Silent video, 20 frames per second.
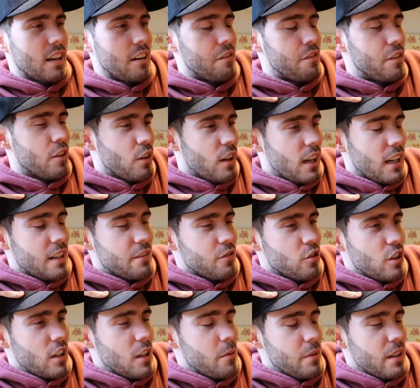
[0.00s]
I feel like I've
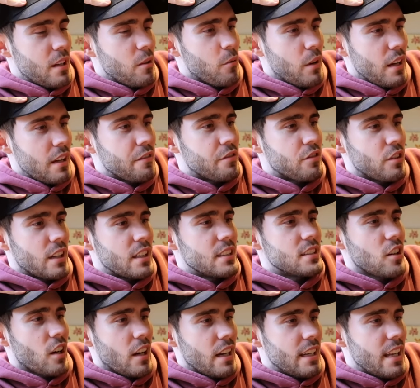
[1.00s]
already been awake for an
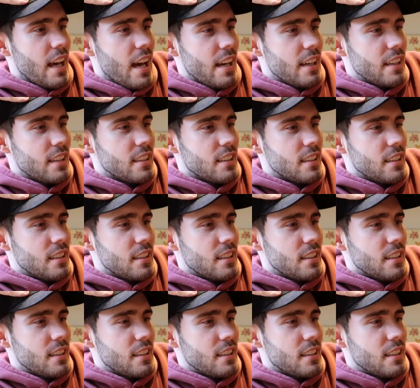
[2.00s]
entire day.